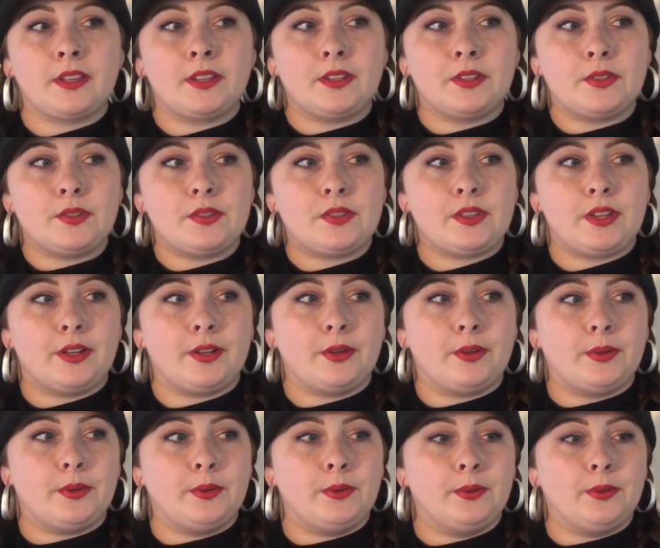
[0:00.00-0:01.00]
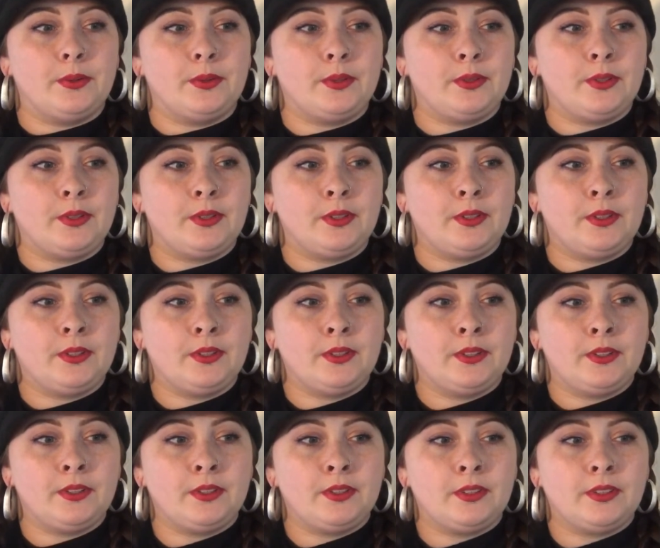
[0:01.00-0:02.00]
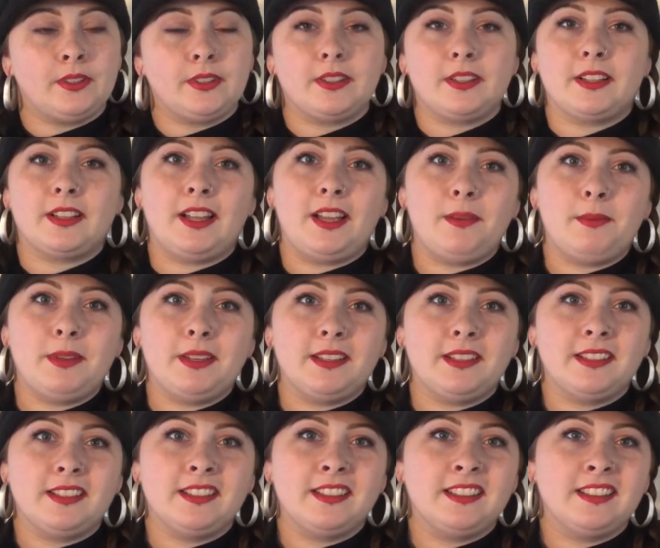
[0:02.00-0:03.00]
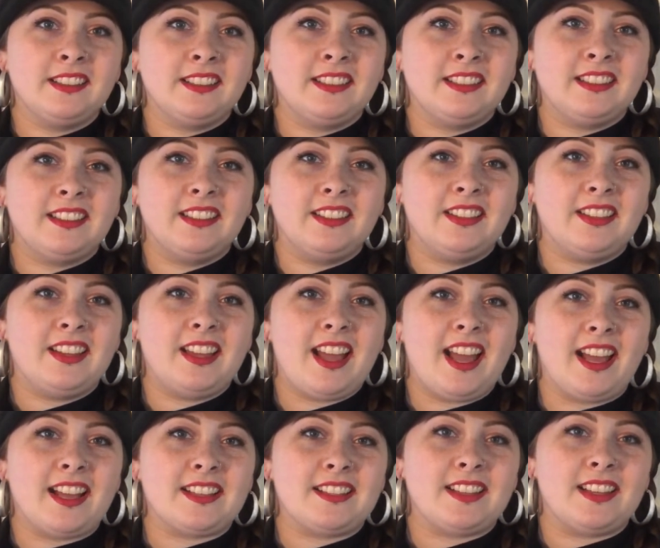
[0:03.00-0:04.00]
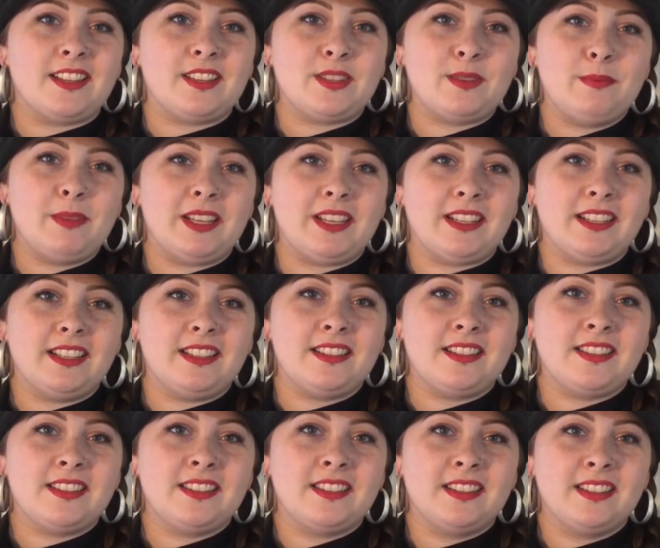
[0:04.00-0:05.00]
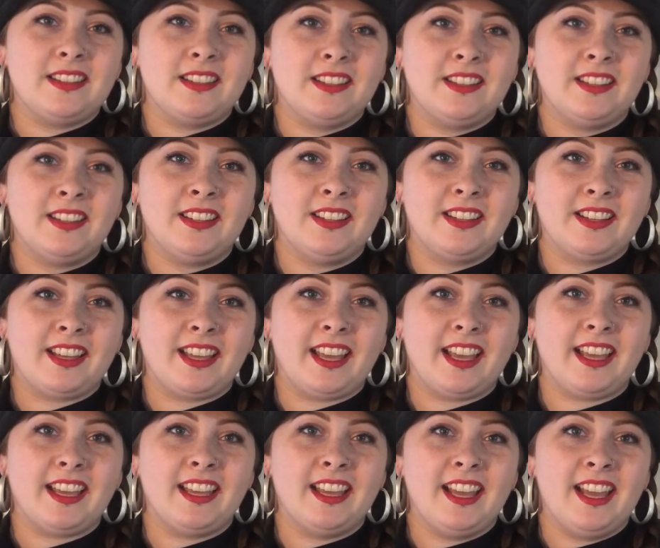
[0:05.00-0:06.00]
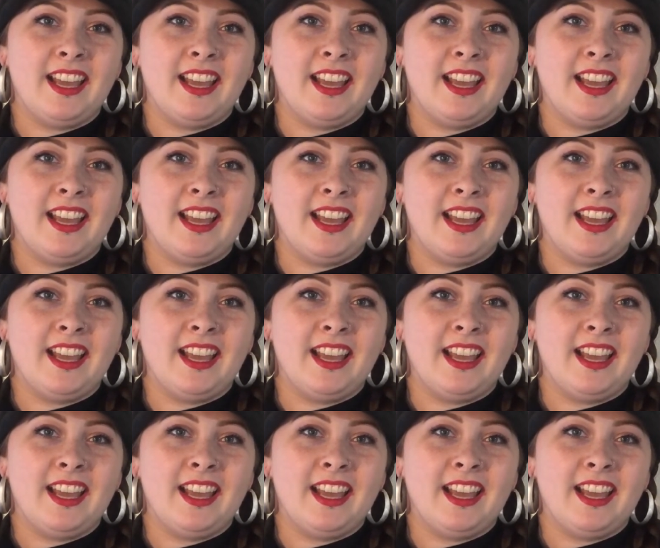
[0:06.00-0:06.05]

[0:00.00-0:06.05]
So climate, access, maintenance, okay?